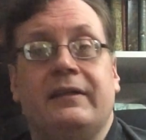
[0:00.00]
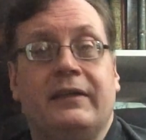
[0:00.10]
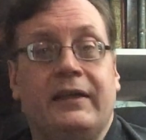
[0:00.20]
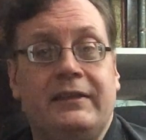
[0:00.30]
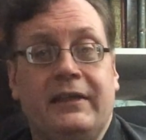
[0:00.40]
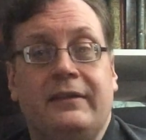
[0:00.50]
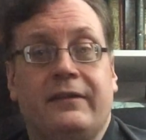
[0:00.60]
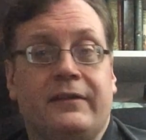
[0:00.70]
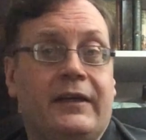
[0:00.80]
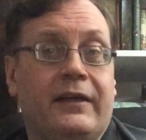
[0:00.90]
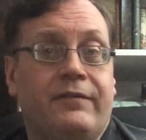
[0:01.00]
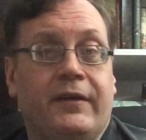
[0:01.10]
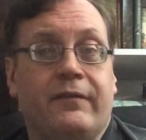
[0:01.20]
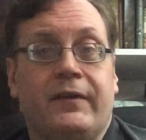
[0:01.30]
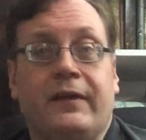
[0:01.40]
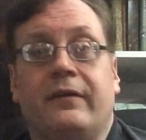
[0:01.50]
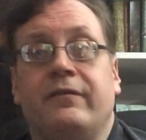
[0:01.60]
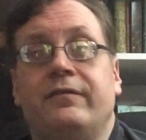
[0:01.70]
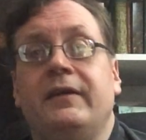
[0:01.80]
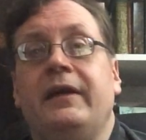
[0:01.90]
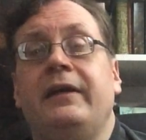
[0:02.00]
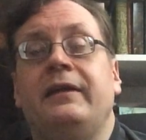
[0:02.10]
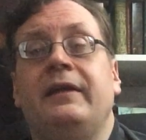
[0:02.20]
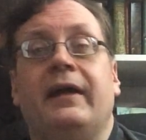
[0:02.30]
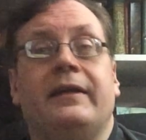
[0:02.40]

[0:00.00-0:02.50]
the 1938 film with Errol Flynn,